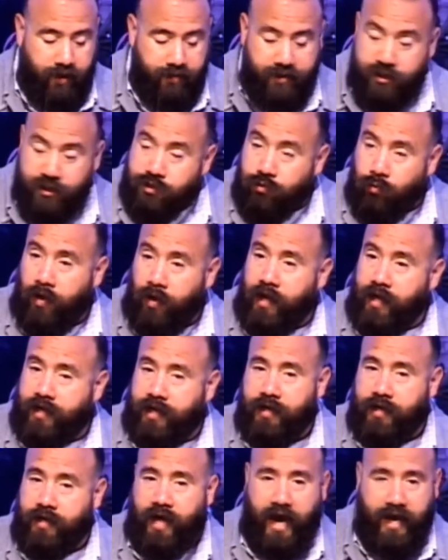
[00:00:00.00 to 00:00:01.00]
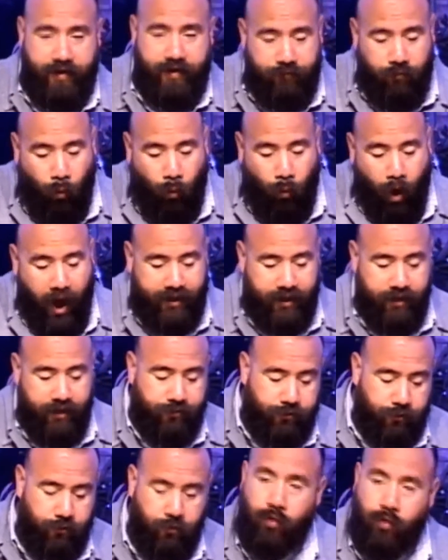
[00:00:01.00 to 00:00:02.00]
this week and kind of walking
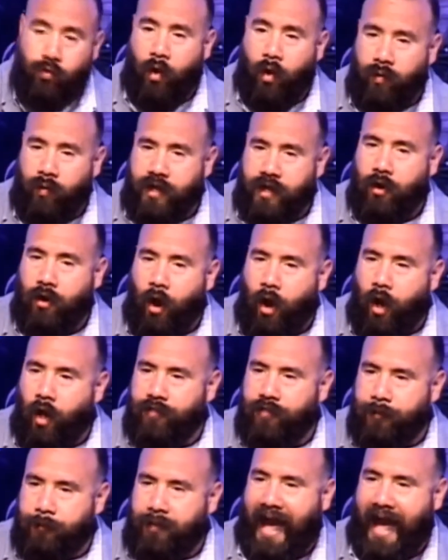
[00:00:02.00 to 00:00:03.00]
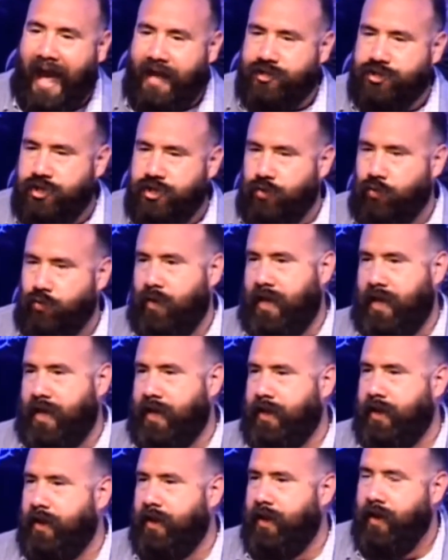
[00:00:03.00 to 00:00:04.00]
through what we call the Passion
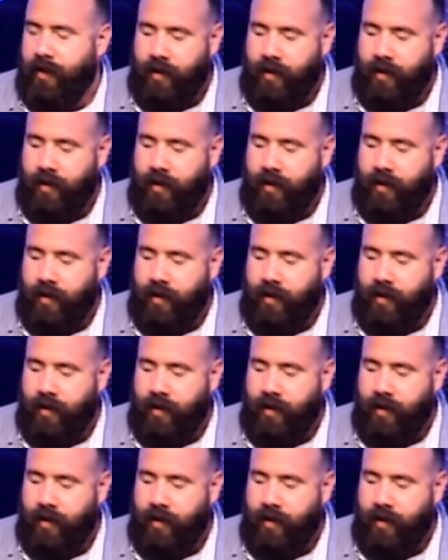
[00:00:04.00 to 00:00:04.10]
Week,